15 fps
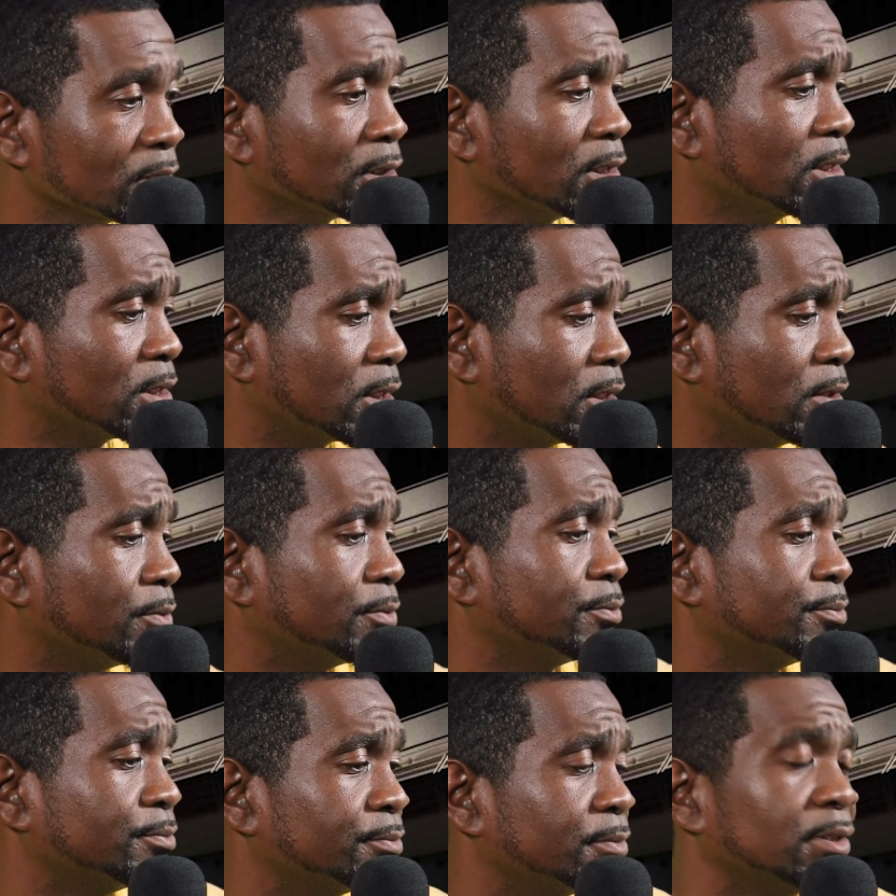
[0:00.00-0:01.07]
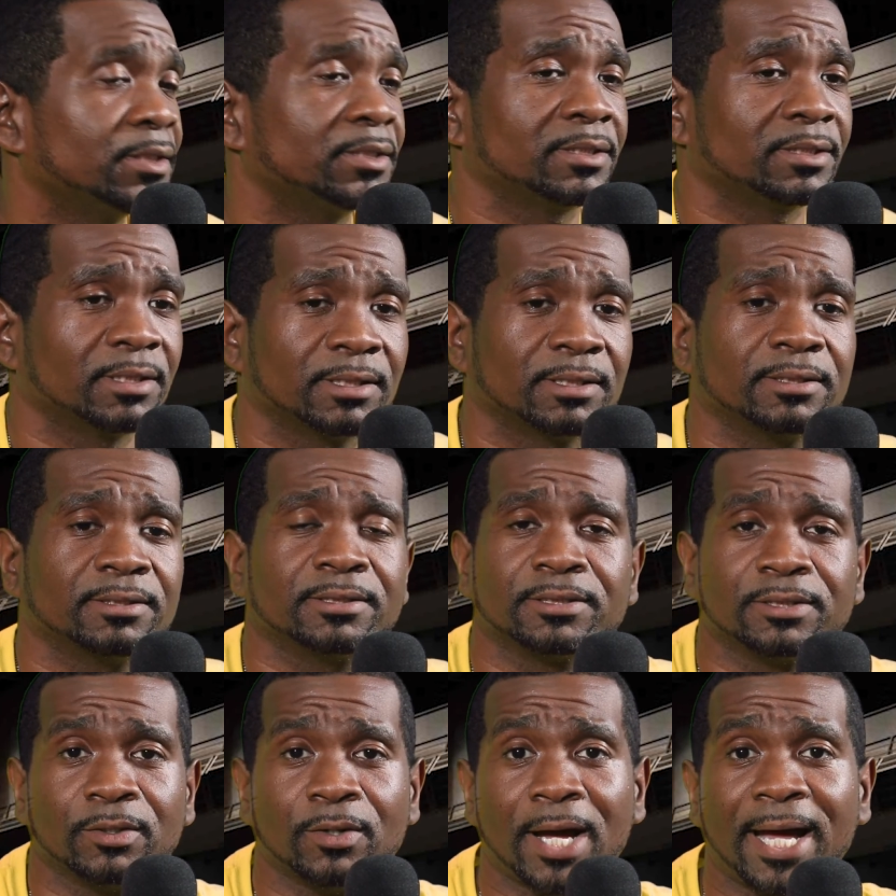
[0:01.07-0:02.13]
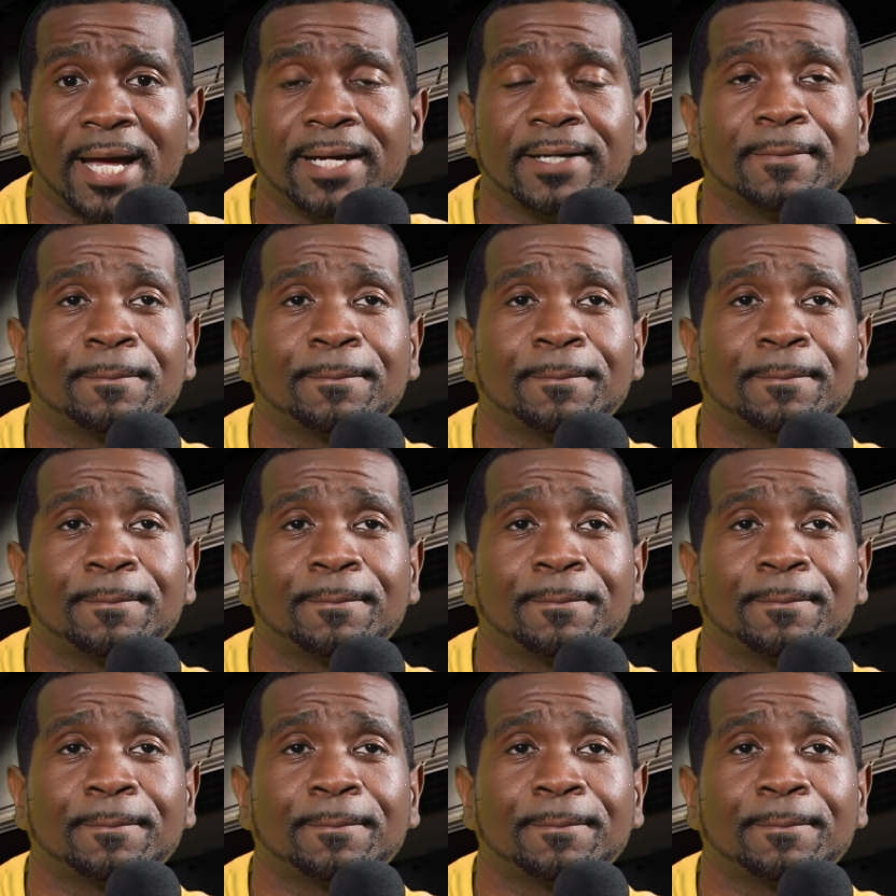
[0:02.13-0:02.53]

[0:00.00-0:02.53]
I said, oh, this is a, uh, it's a little high